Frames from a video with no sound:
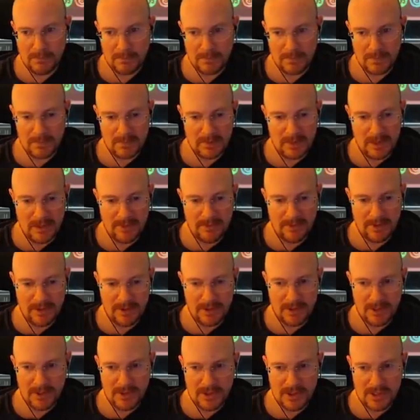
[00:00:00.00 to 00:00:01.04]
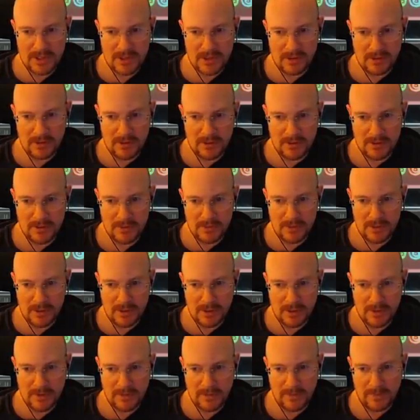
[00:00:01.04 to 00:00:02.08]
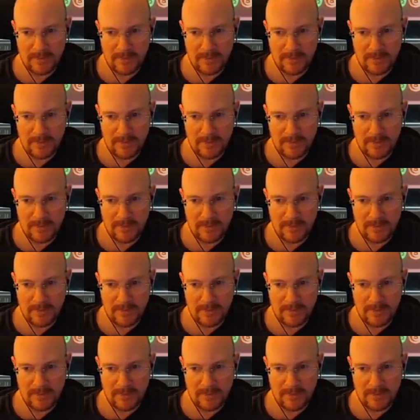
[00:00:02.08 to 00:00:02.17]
Mm, I fired that just a little too early.